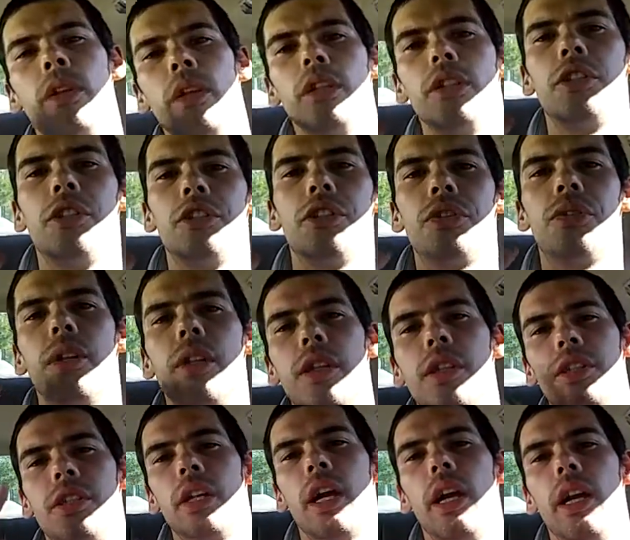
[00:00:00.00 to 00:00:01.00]
everyone. This is
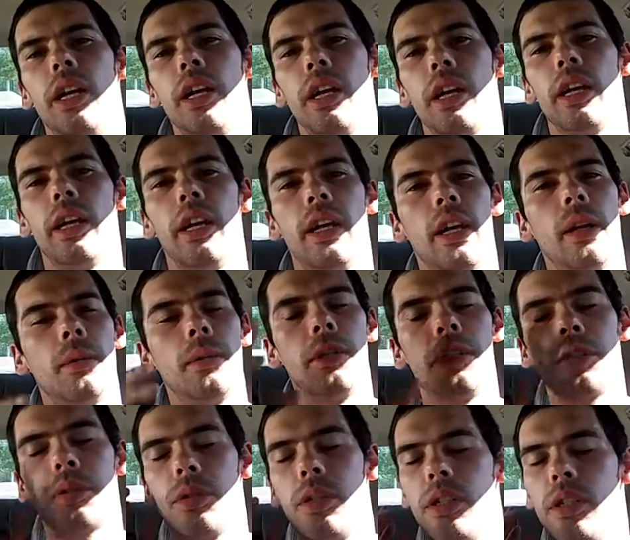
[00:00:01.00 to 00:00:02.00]
Trigger signing in.
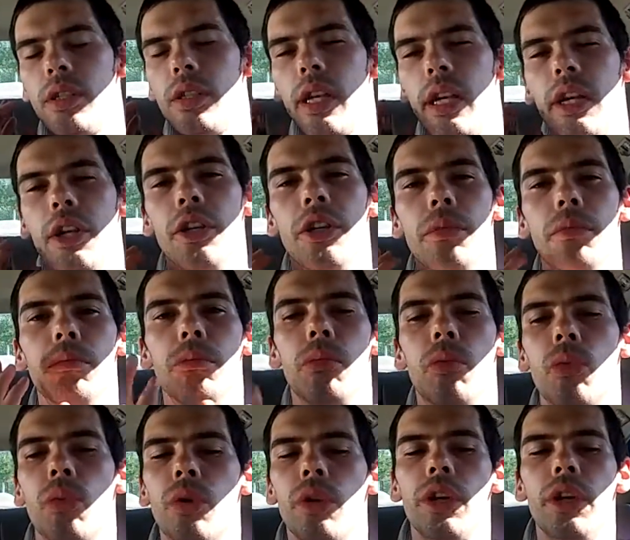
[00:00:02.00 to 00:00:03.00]
I'm just going to say good
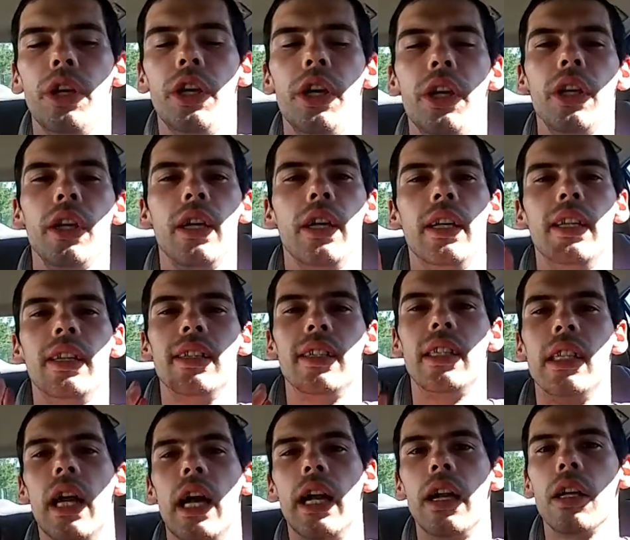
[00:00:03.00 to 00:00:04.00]
morning. It
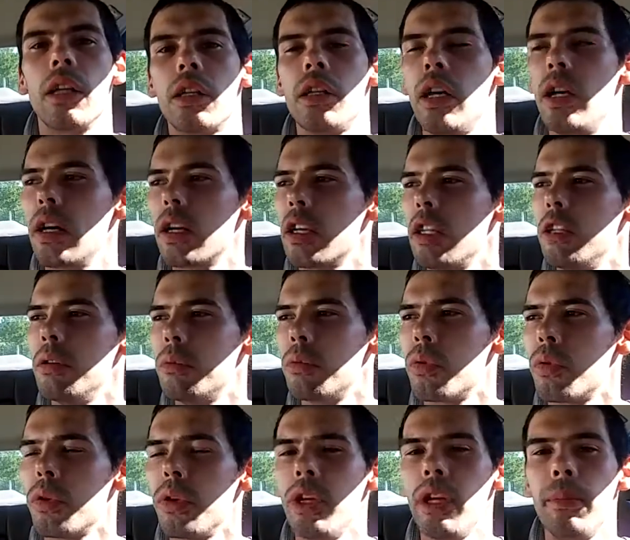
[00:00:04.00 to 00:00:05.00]
is 9 o'clock in the
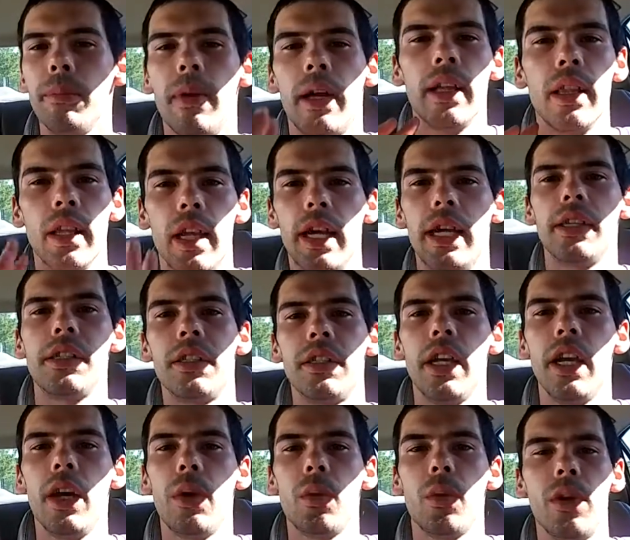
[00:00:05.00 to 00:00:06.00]
morning, my last
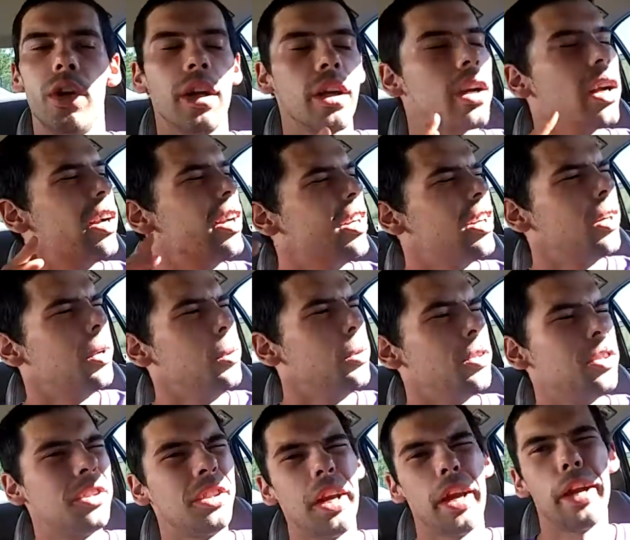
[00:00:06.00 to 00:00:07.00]
day at work. I
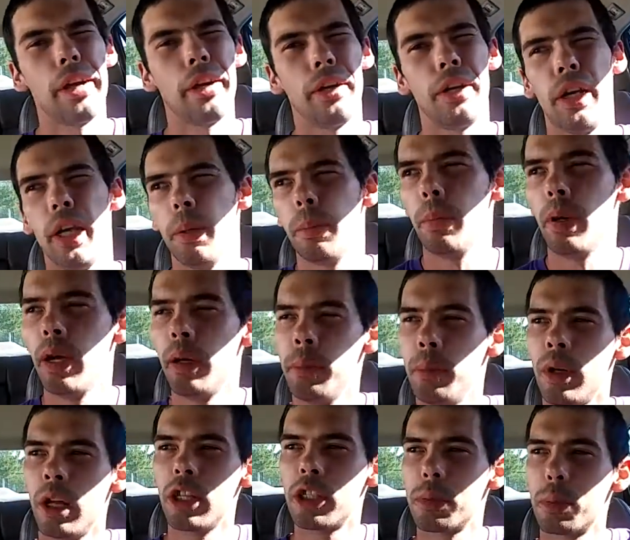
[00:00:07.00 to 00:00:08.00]
know it's Saturday, but
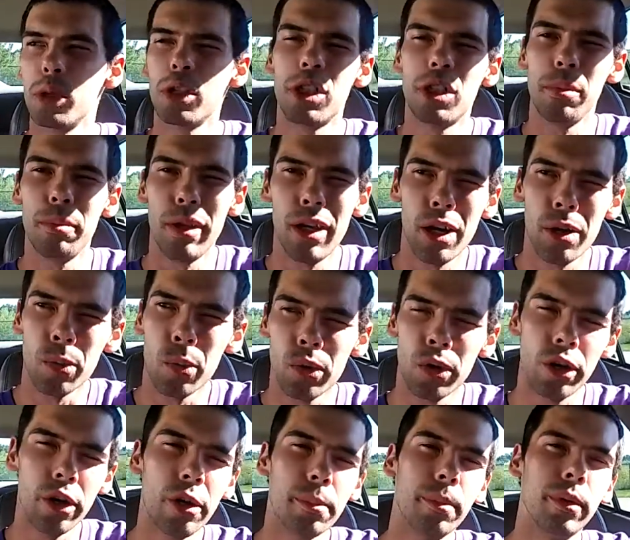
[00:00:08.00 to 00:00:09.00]
I'm not supposed to be at
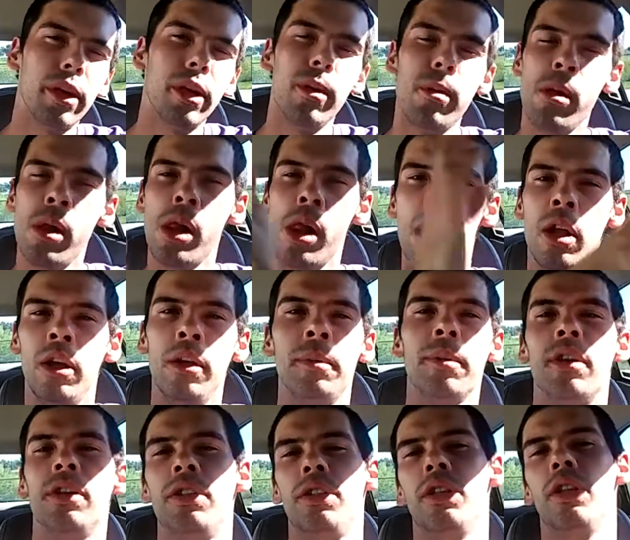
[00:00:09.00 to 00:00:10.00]
work, but
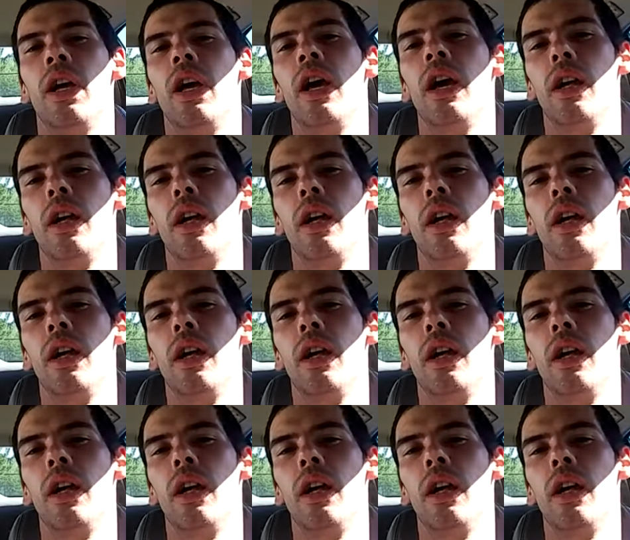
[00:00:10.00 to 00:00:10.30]
because of the